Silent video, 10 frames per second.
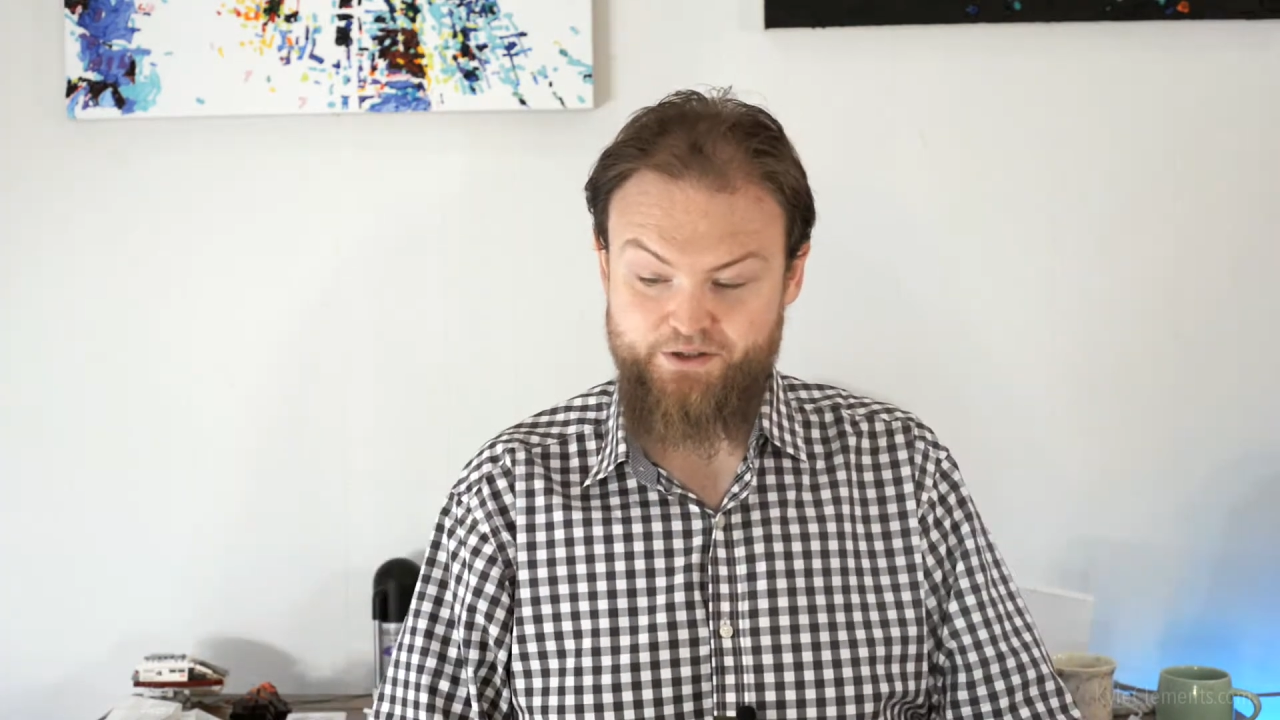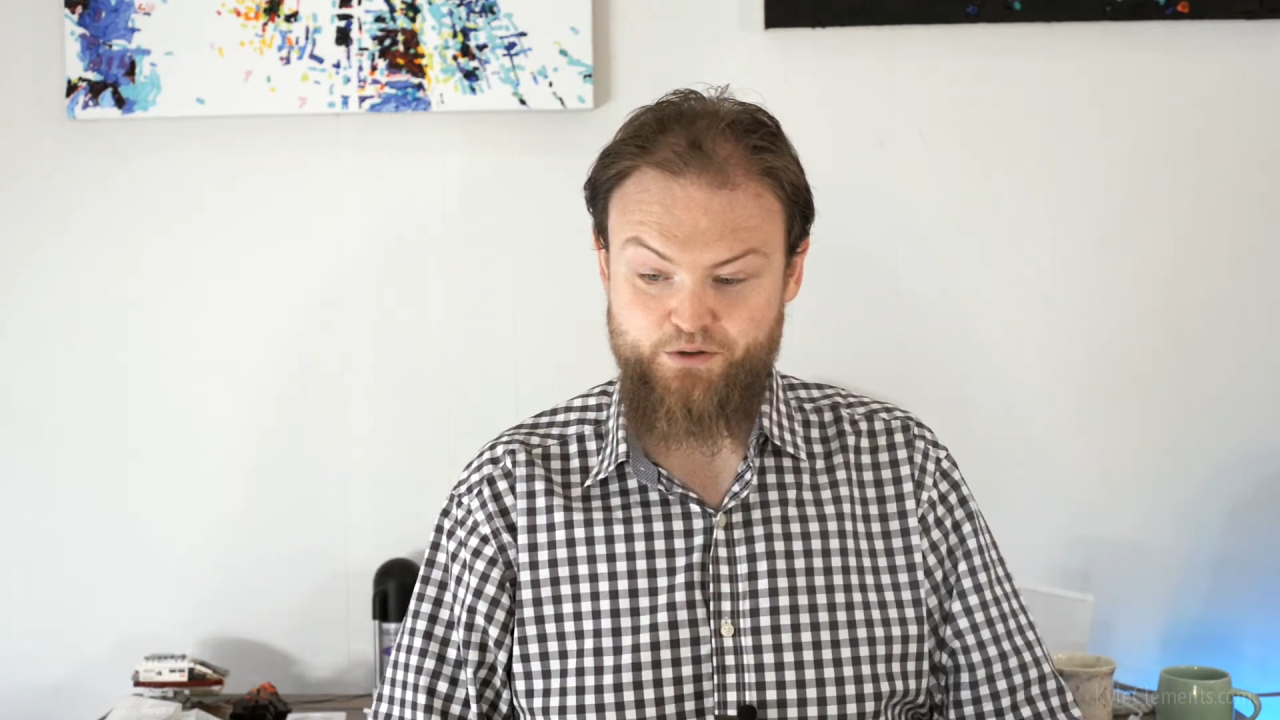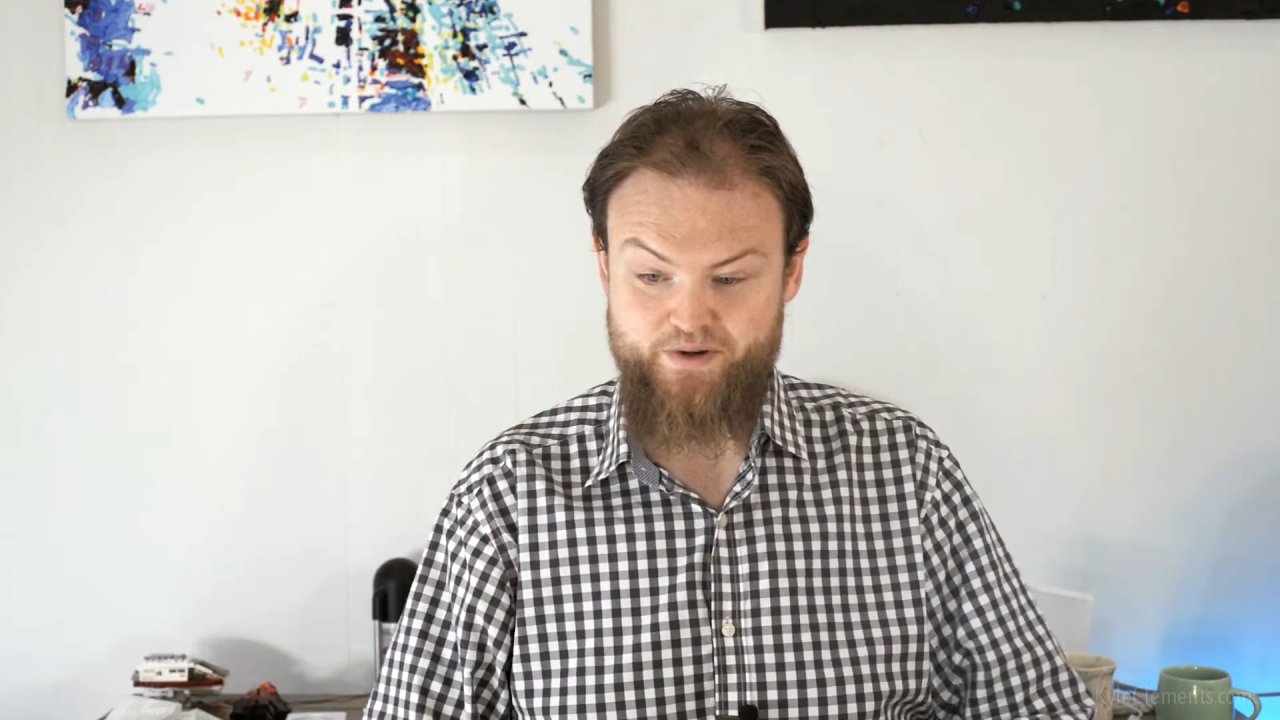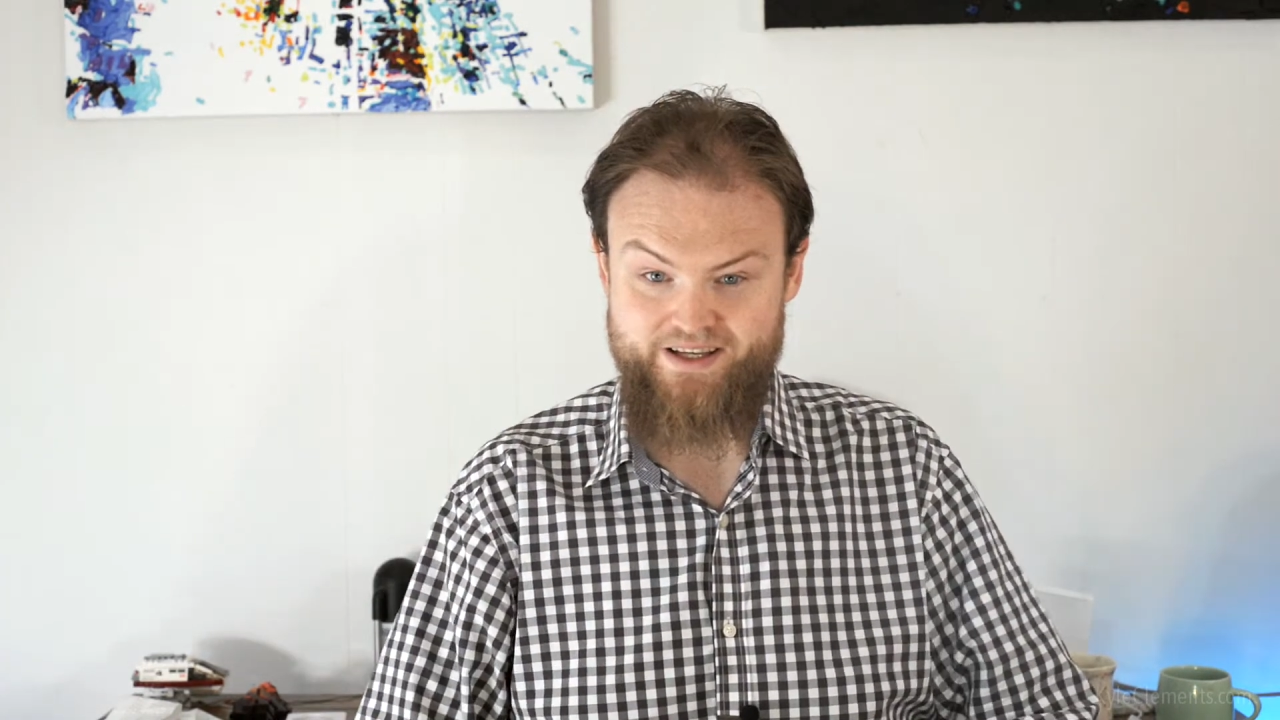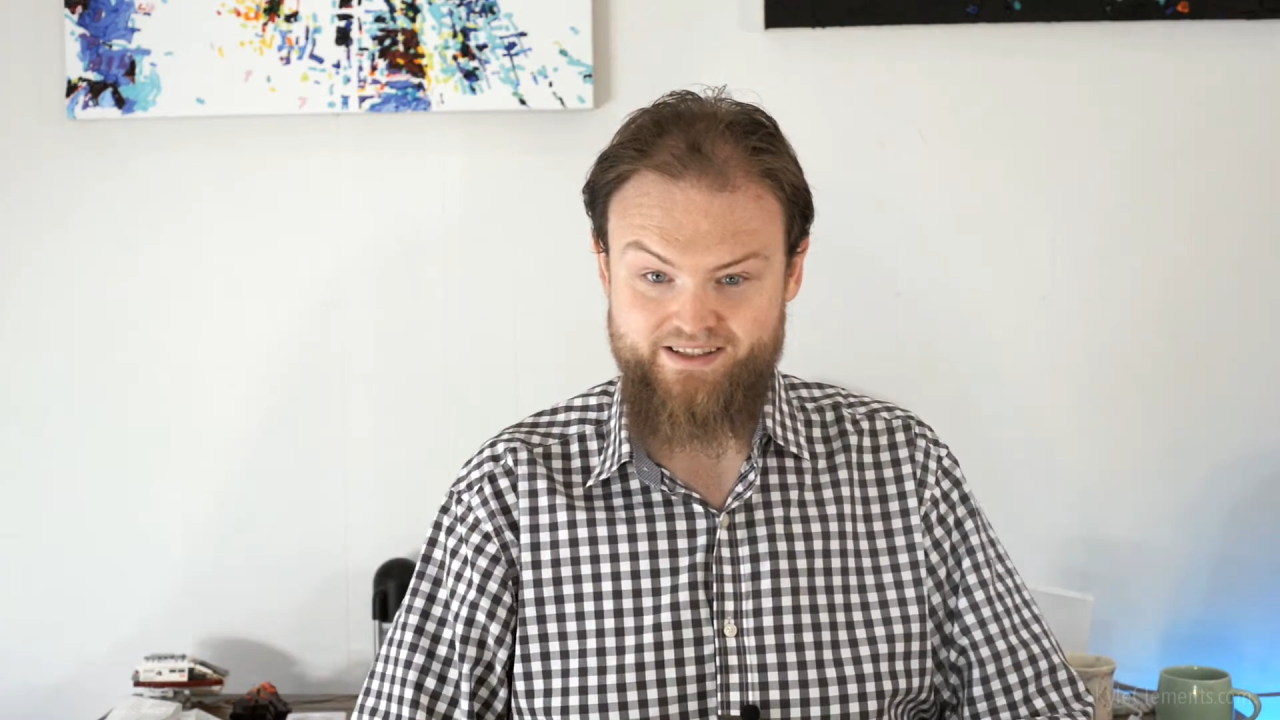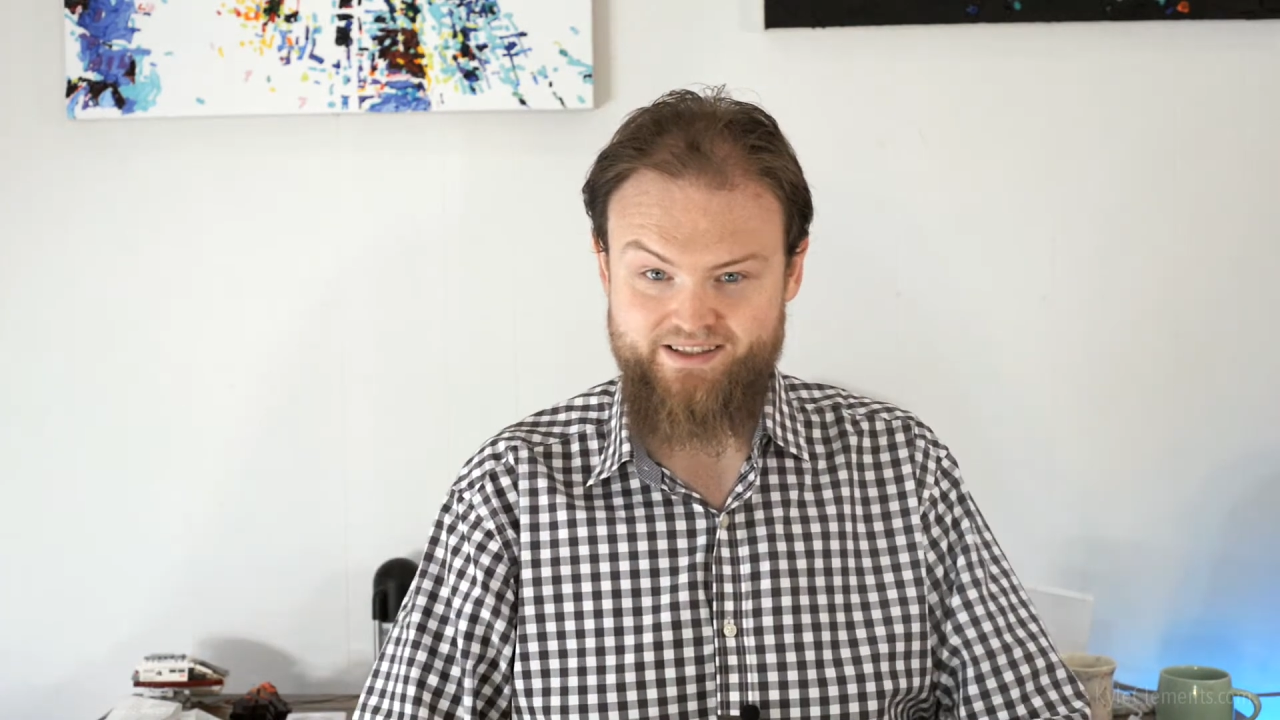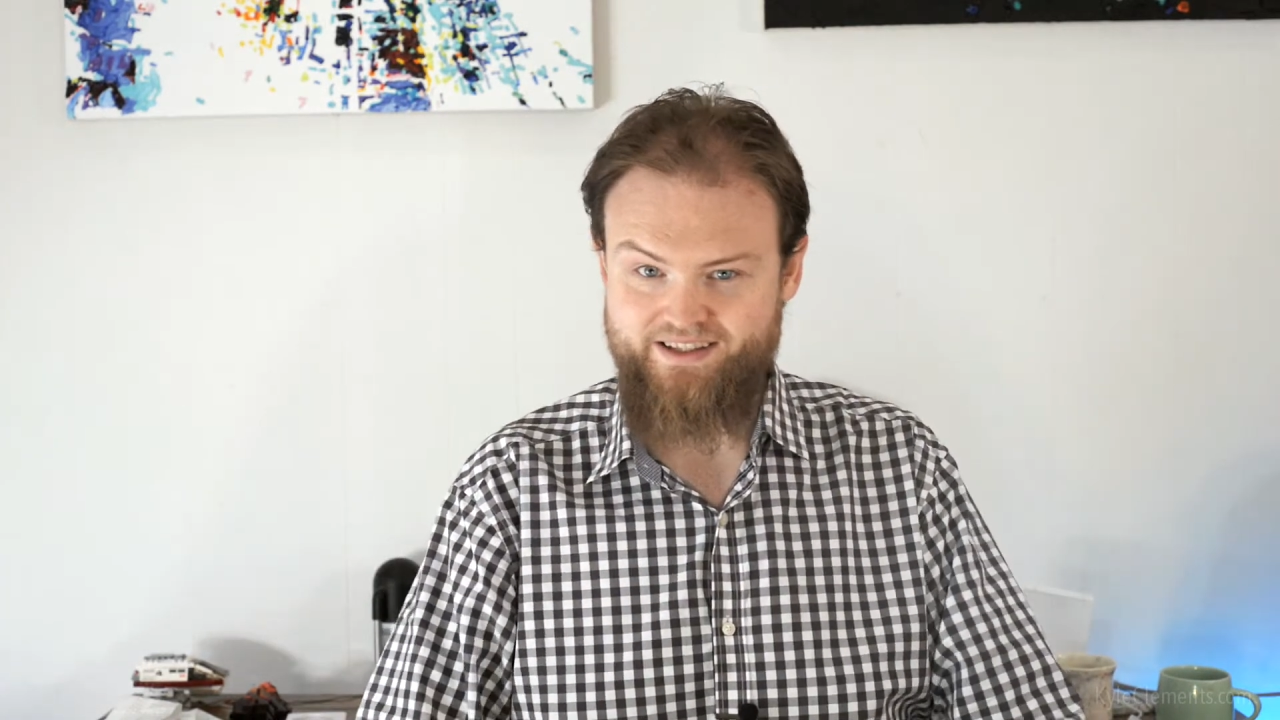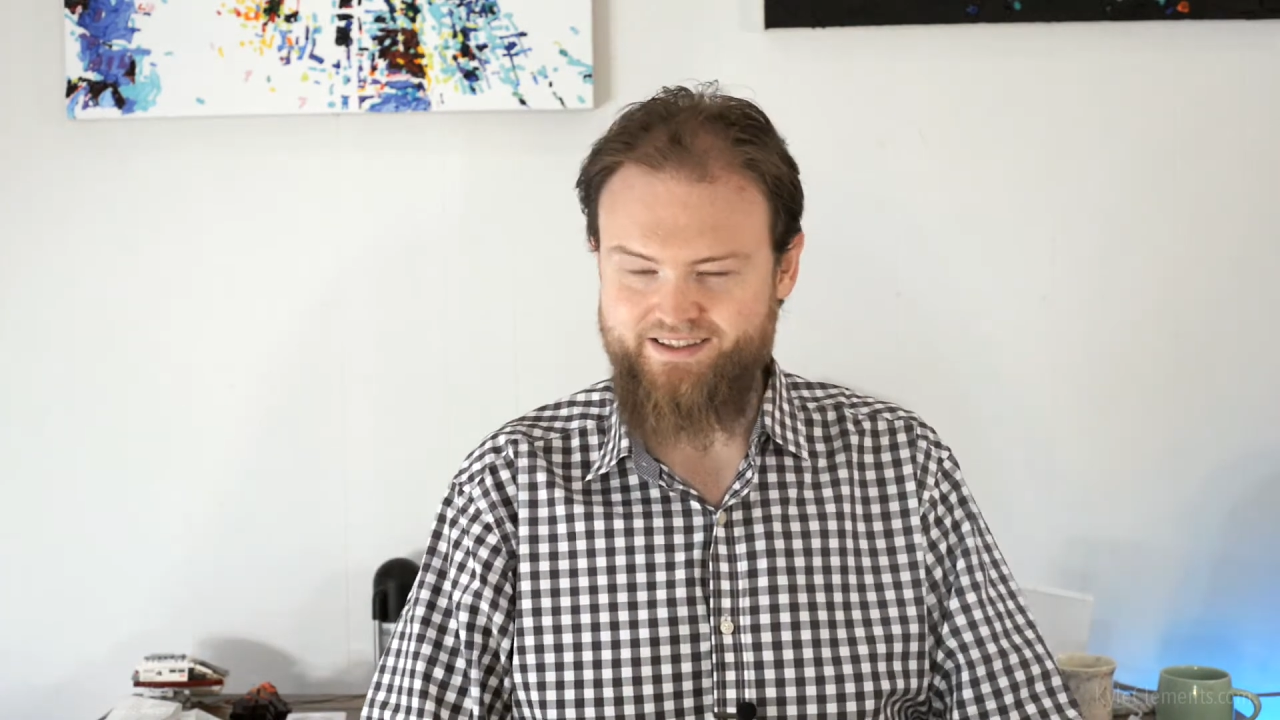squeeze.